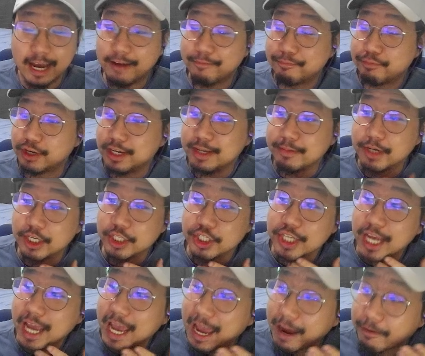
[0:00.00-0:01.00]
pretty much
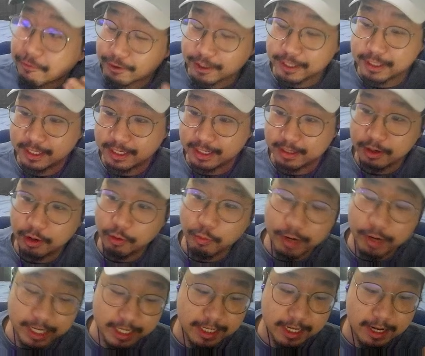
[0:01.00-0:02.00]
everything
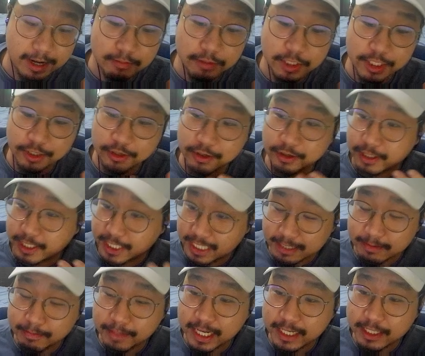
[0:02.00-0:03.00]
when it comes to her
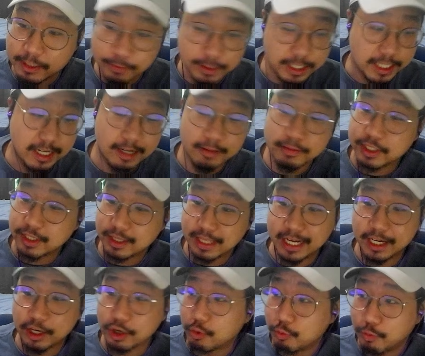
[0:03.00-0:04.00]
teammates, when it comes to
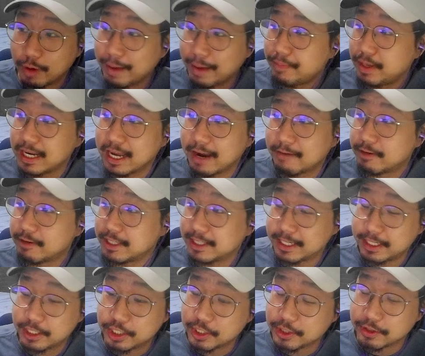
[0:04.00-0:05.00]
like her weapon,
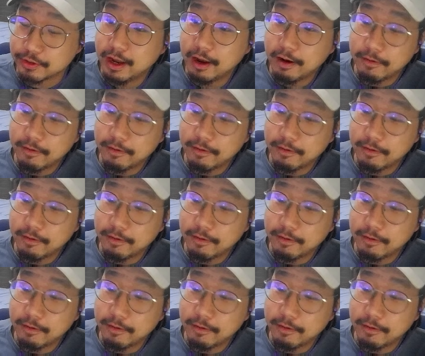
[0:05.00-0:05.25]
everything too,